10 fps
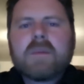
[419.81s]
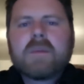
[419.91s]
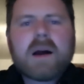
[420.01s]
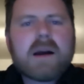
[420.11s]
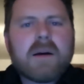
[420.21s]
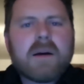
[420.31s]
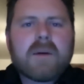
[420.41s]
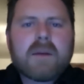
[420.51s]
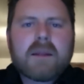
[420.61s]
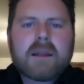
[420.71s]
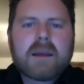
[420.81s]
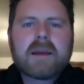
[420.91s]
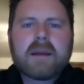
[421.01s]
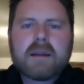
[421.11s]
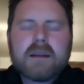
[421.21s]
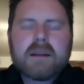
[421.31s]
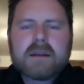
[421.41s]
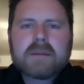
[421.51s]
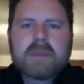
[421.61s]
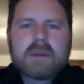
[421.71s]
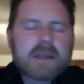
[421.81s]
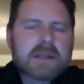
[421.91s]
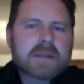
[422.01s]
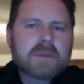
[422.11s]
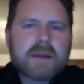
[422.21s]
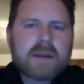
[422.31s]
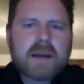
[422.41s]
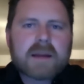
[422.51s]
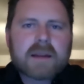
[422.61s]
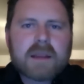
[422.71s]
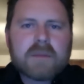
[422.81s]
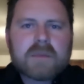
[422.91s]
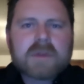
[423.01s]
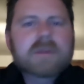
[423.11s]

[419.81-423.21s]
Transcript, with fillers: wow, hey, maybe that's why that came